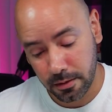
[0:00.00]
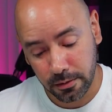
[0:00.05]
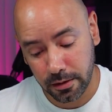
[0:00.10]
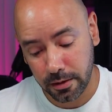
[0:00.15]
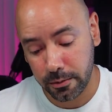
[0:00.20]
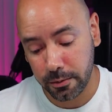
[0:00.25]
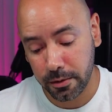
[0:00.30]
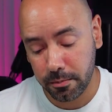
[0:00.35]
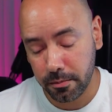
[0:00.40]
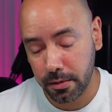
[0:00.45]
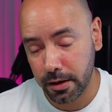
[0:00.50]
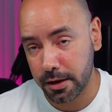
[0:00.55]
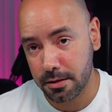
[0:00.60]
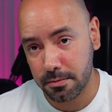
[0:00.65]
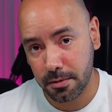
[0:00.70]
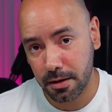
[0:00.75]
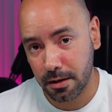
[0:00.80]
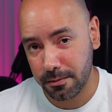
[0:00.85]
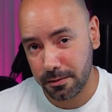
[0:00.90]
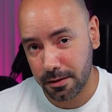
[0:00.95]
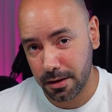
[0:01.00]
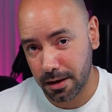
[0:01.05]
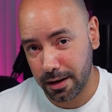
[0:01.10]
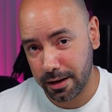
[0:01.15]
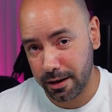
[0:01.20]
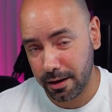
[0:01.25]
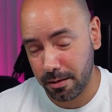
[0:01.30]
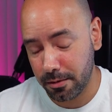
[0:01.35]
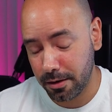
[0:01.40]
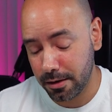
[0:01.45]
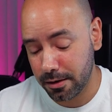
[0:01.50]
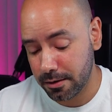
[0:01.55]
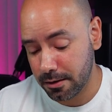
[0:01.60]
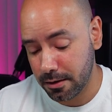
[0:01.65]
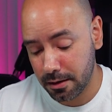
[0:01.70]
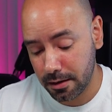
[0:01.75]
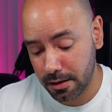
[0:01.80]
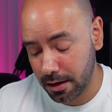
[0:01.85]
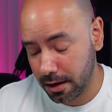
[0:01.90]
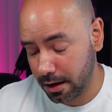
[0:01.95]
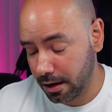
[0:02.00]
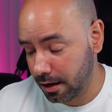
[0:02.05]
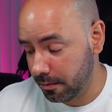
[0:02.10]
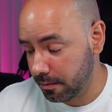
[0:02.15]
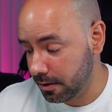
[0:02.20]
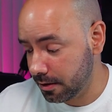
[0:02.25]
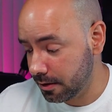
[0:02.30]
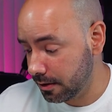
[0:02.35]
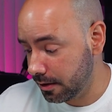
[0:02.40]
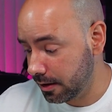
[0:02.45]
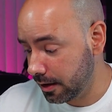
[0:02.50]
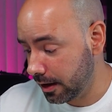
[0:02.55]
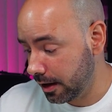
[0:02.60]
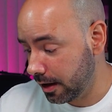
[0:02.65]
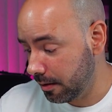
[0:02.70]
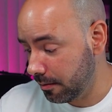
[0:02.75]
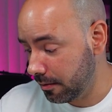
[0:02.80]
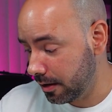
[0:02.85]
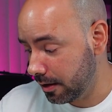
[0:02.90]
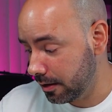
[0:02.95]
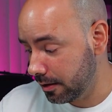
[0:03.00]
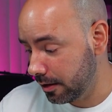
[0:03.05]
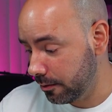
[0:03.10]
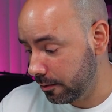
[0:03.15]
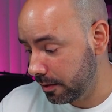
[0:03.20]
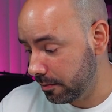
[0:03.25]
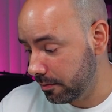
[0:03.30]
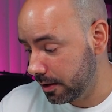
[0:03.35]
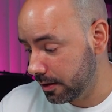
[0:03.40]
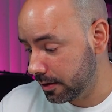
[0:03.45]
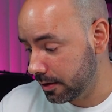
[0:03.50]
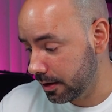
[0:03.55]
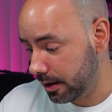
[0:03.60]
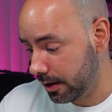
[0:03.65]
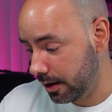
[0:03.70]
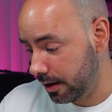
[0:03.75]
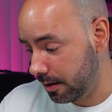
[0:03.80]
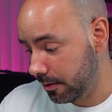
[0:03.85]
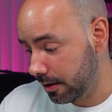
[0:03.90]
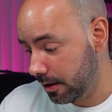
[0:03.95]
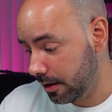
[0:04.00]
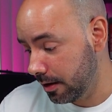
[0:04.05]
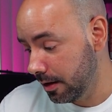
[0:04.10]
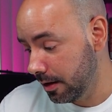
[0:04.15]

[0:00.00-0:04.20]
replacement of the camera, if something happened to the camera, they replace the camera,